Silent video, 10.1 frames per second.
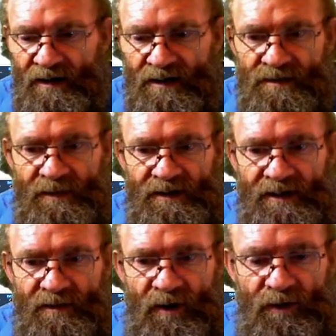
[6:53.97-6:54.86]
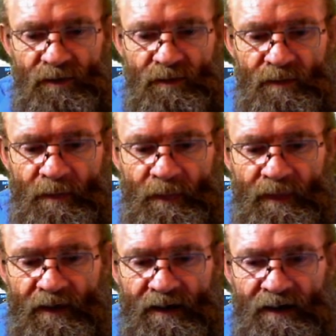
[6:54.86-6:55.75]
XML demo,
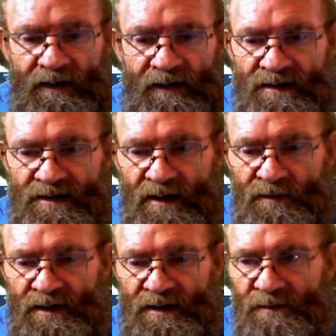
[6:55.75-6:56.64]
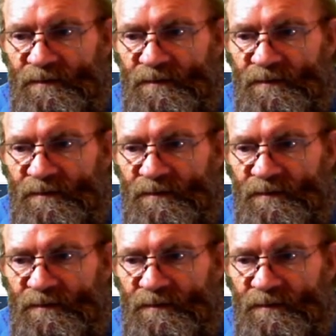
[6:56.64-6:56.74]
and I save it.